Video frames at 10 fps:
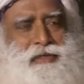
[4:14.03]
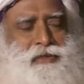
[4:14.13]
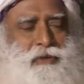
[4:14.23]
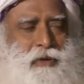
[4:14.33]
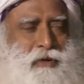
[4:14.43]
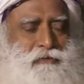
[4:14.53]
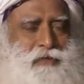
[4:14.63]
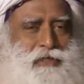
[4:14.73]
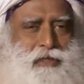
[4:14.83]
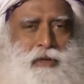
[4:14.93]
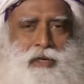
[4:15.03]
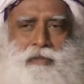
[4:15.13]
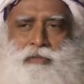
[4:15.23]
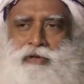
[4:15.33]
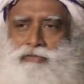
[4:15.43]
geographies called
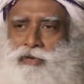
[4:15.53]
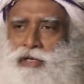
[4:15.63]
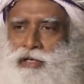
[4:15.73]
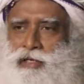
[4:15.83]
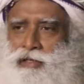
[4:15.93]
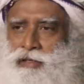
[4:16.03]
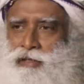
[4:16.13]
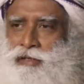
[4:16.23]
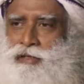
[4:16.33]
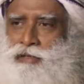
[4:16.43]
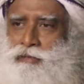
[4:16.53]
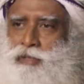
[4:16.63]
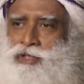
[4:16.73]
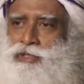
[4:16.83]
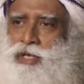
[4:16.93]
him differently,
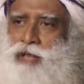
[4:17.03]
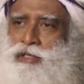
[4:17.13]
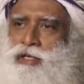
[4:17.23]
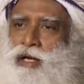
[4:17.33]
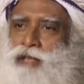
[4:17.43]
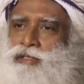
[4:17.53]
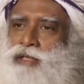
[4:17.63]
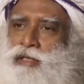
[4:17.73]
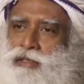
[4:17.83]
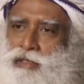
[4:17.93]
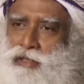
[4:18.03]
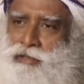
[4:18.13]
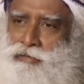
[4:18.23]
but started as Skanda.